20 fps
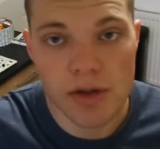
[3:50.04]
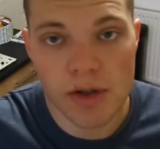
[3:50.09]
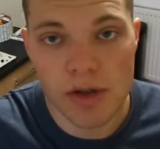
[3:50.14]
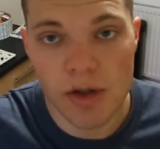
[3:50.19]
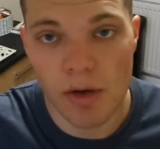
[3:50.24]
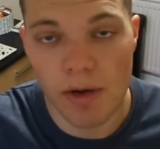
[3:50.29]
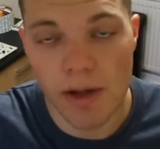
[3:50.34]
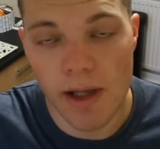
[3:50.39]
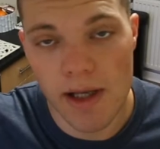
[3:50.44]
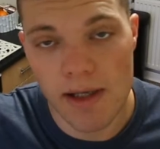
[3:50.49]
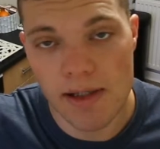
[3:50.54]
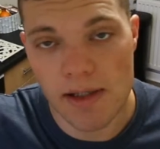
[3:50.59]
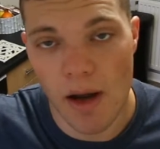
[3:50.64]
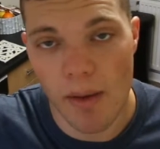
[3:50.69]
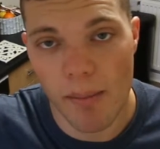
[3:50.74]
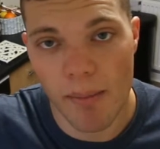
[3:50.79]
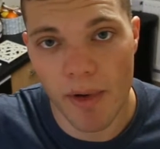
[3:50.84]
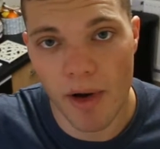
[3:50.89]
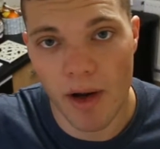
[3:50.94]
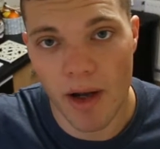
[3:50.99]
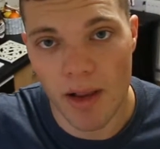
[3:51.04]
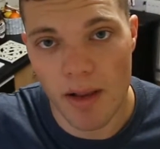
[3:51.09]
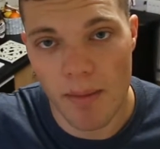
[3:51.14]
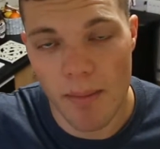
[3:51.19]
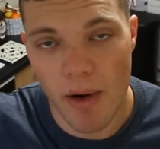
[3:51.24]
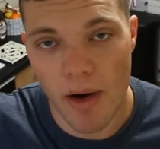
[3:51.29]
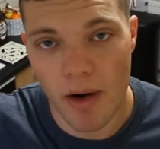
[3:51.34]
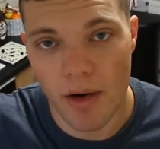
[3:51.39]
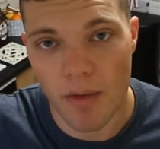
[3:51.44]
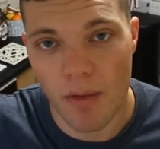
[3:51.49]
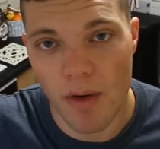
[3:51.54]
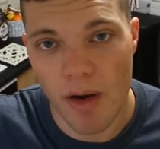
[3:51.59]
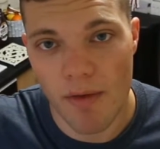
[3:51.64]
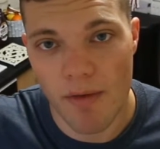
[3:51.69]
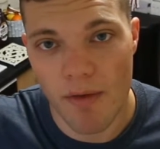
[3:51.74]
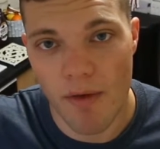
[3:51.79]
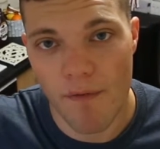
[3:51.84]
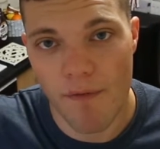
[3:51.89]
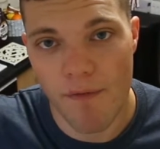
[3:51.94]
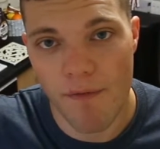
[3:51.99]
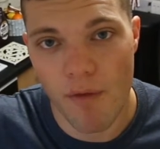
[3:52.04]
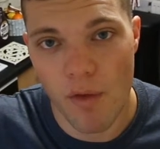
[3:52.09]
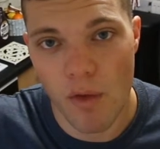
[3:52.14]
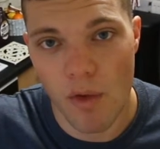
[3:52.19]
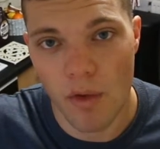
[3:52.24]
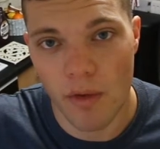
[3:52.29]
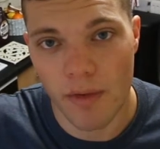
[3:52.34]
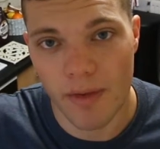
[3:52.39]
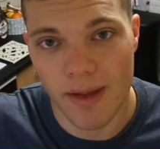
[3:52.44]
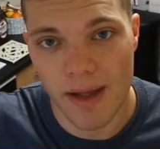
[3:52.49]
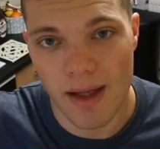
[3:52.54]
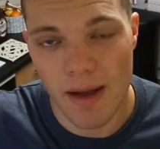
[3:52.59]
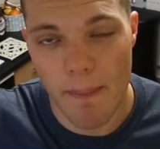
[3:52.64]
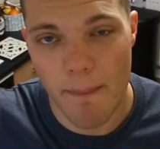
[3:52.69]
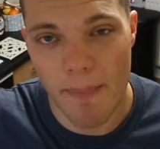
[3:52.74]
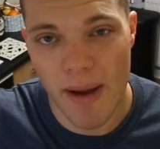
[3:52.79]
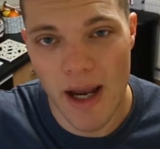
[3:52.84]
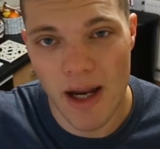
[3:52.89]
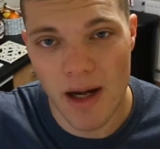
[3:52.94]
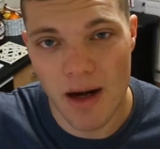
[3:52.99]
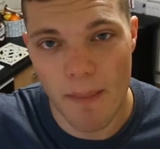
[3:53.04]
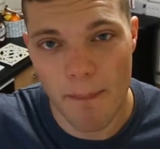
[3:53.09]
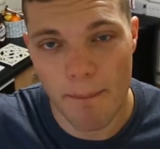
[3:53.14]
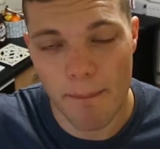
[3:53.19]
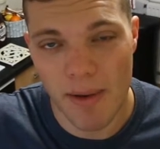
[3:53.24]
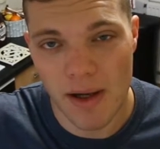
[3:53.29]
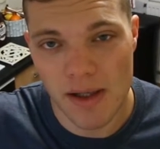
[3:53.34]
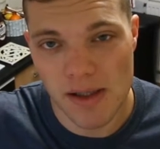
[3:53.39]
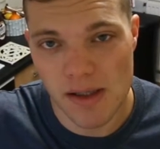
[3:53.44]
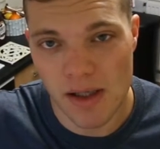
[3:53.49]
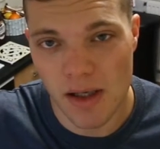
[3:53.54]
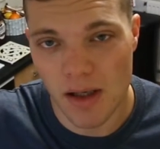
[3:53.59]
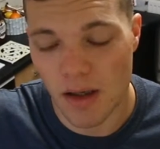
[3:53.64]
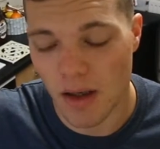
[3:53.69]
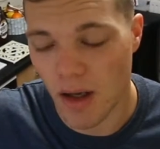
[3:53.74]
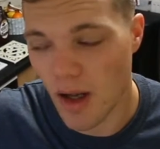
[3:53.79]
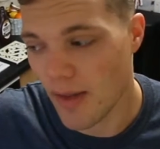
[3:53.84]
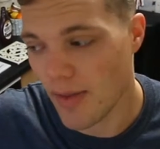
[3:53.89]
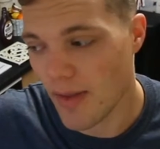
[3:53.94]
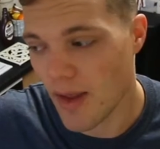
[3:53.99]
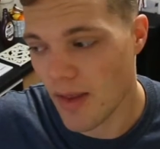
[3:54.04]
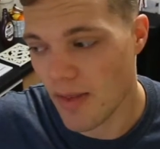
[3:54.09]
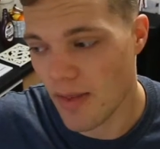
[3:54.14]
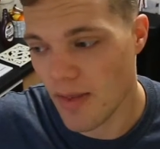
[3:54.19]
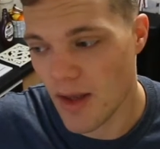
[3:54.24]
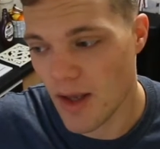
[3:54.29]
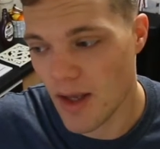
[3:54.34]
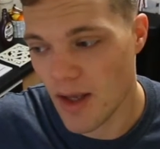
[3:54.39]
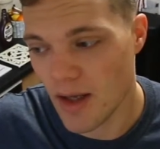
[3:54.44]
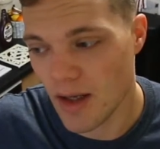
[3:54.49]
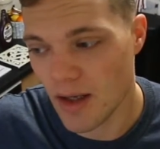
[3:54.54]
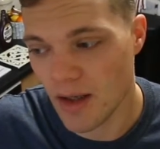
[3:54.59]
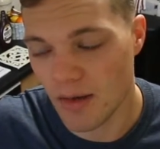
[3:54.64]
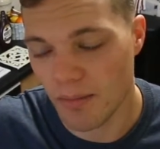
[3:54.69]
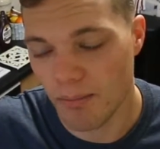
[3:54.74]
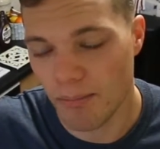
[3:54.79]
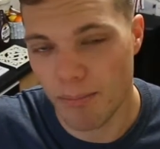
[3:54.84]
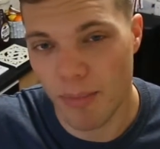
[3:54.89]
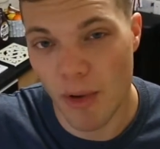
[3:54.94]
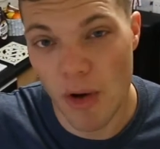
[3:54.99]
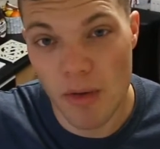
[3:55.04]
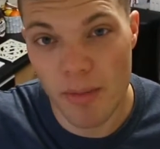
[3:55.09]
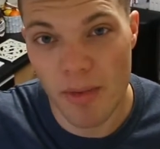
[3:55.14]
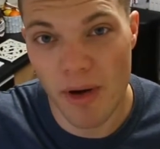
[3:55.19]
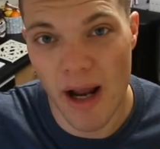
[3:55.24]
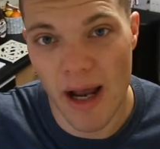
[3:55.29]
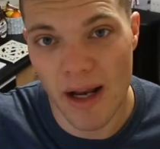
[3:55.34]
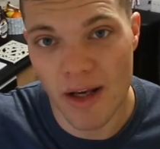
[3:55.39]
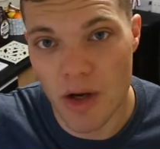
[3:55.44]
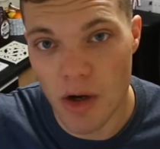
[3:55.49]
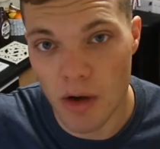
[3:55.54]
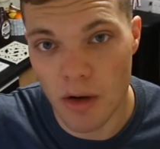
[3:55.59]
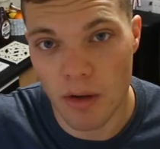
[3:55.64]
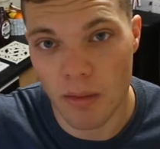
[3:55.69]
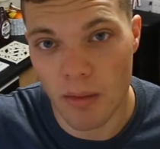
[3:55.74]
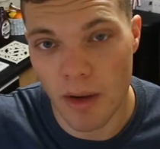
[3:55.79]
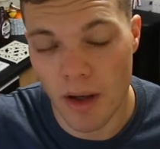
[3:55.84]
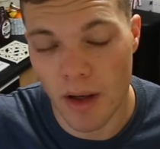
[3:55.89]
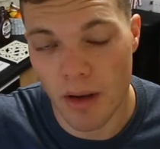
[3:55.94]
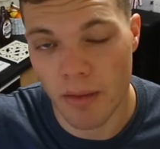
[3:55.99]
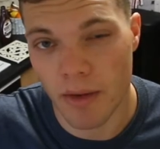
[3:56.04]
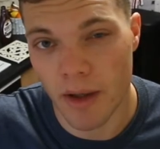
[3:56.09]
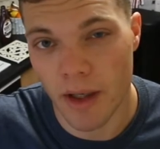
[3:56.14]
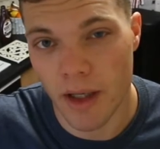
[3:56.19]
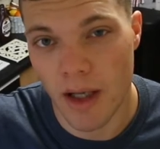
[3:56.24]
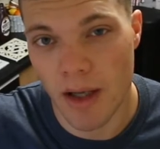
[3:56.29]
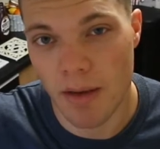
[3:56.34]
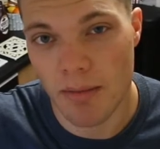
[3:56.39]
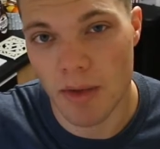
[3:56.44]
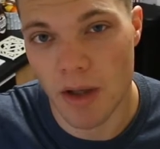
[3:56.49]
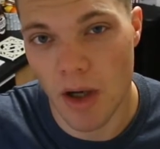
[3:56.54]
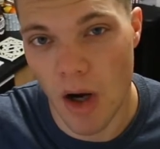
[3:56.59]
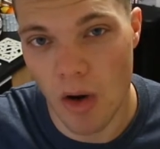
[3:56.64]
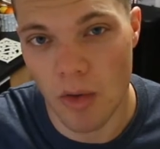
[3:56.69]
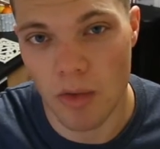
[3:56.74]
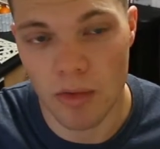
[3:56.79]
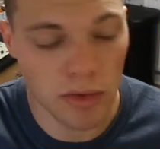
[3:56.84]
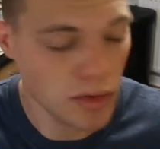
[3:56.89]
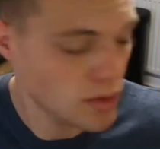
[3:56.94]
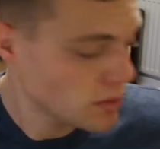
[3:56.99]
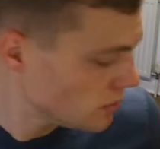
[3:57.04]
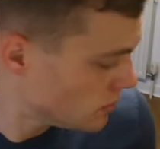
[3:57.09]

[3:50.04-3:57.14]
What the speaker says: Two of these I'm putting in the microwave for the peanut butter, and then the blueberry and yogurt one I'm going to keep cold.